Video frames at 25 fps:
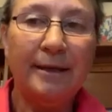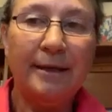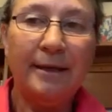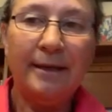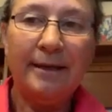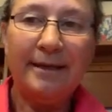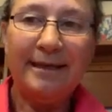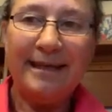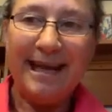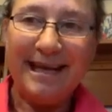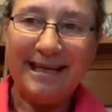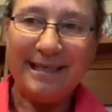
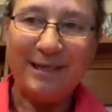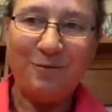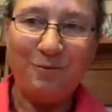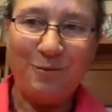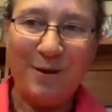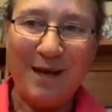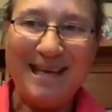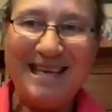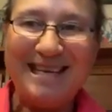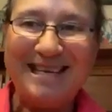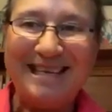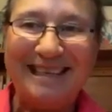Next
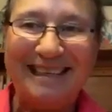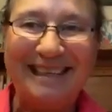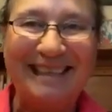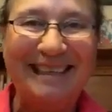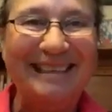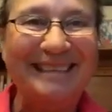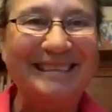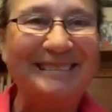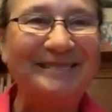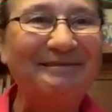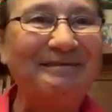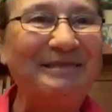week,
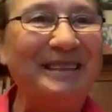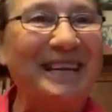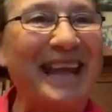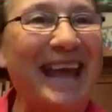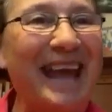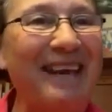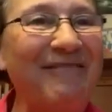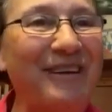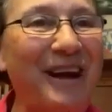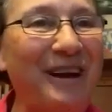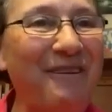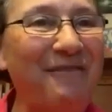we
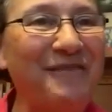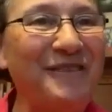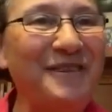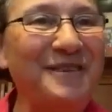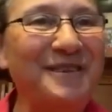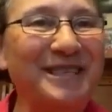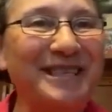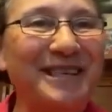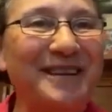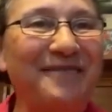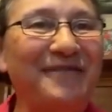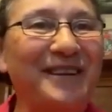have our
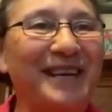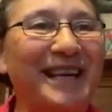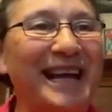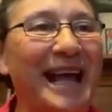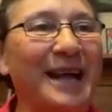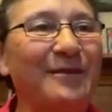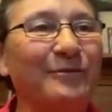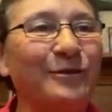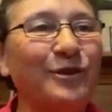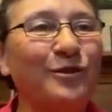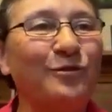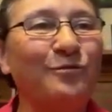first ever
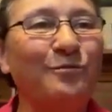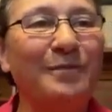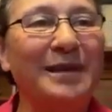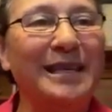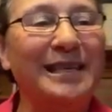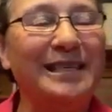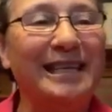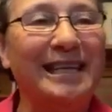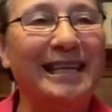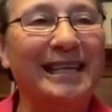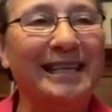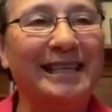council
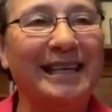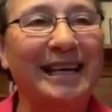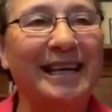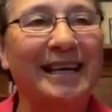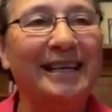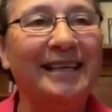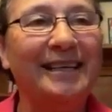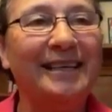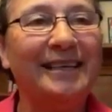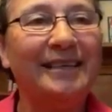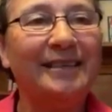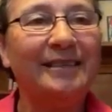meeting
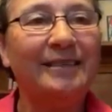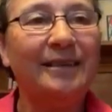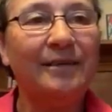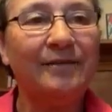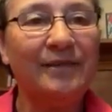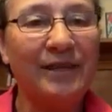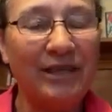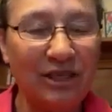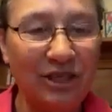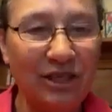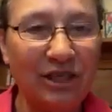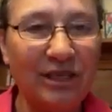
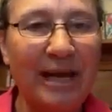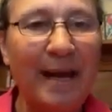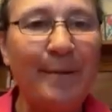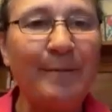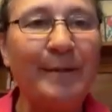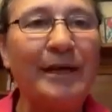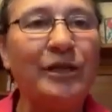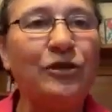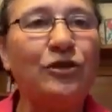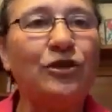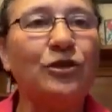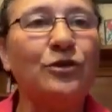this
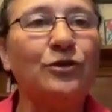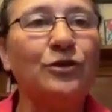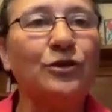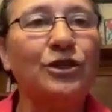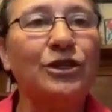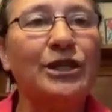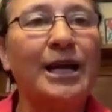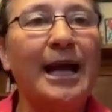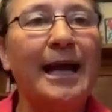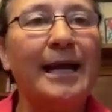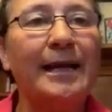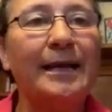coming
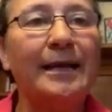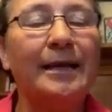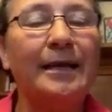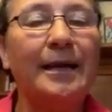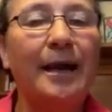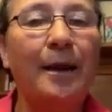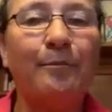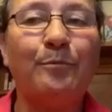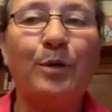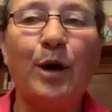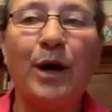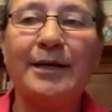Tuesday
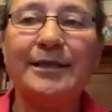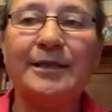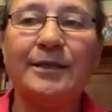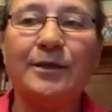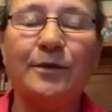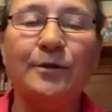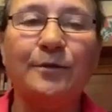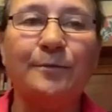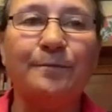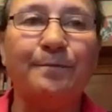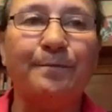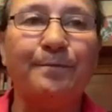by
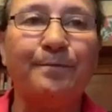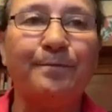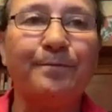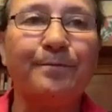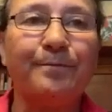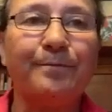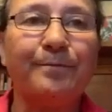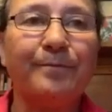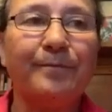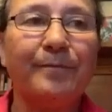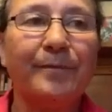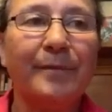Zoom.
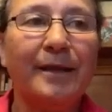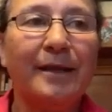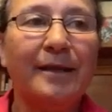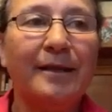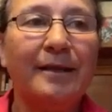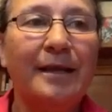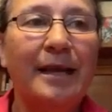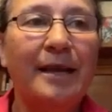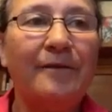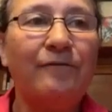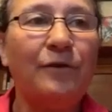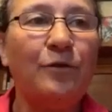
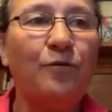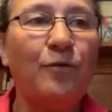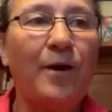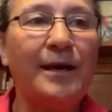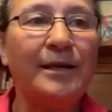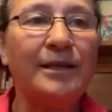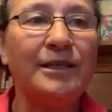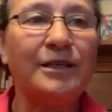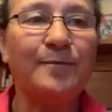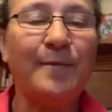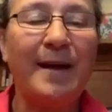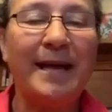
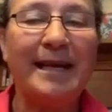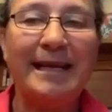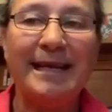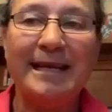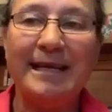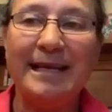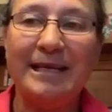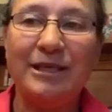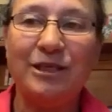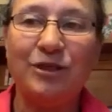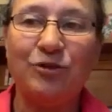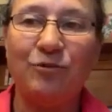Everyone is
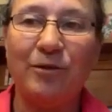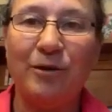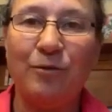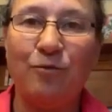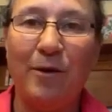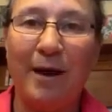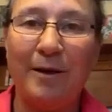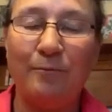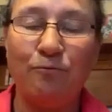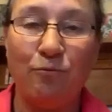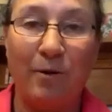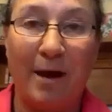making history
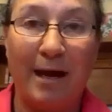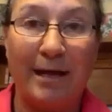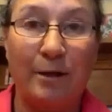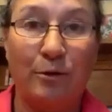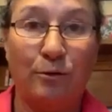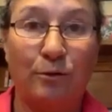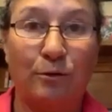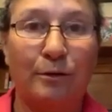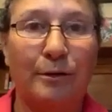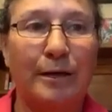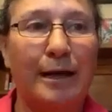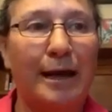one way
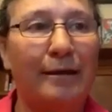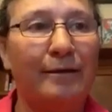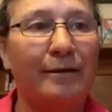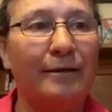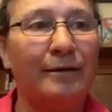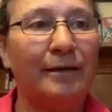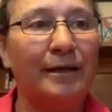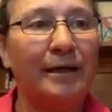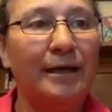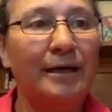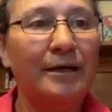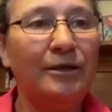or
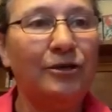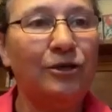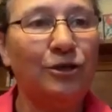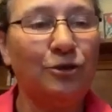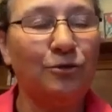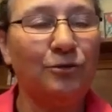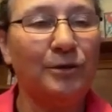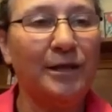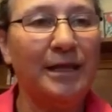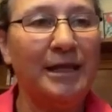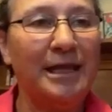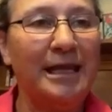another
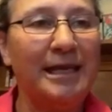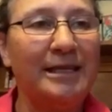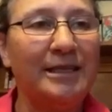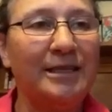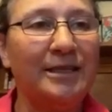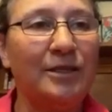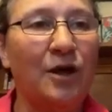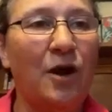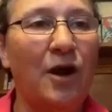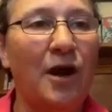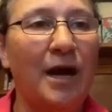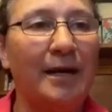during these
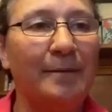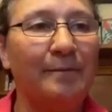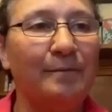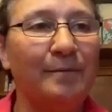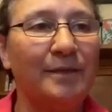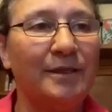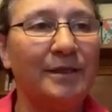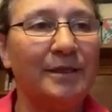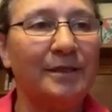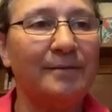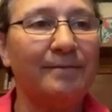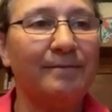
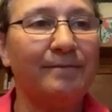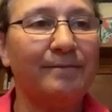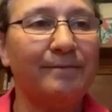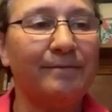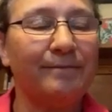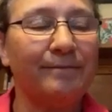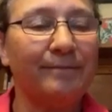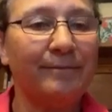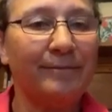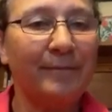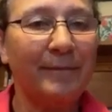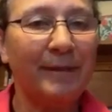times.
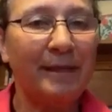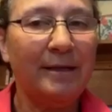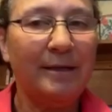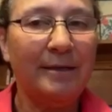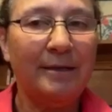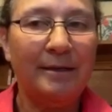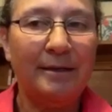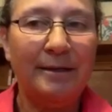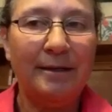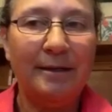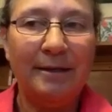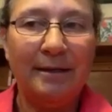
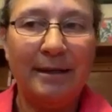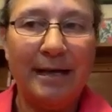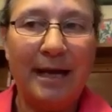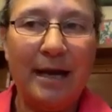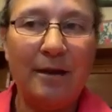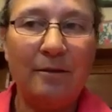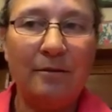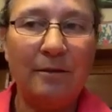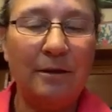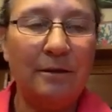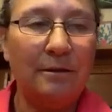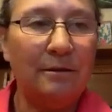
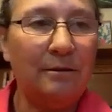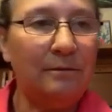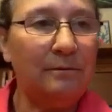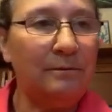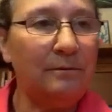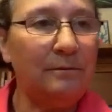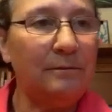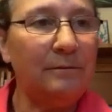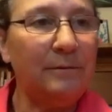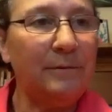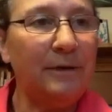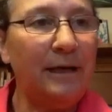Now,
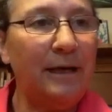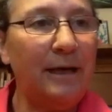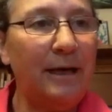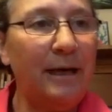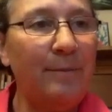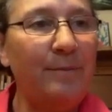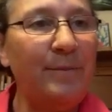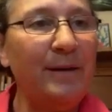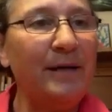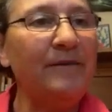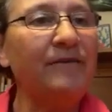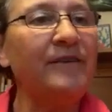
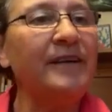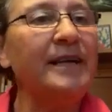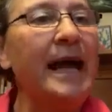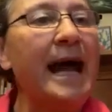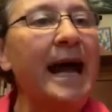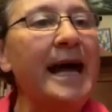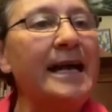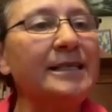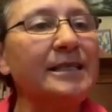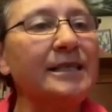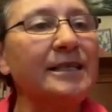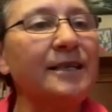a bit of an
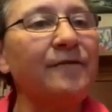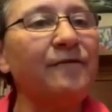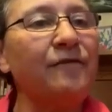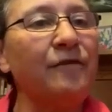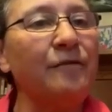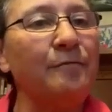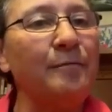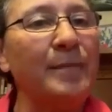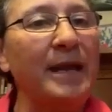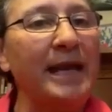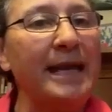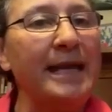ask
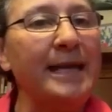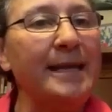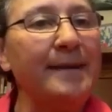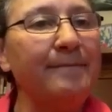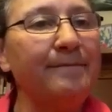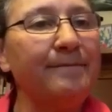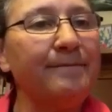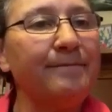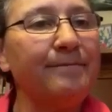from me.